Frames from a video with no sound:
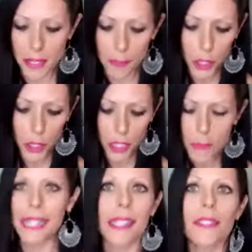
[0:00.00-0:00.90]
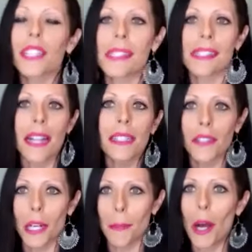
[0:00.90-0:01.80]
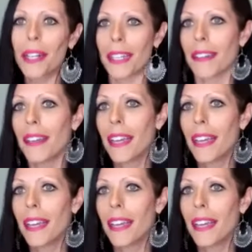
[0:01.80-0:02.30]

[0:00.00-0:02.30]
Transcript: that permeates every cell of our body.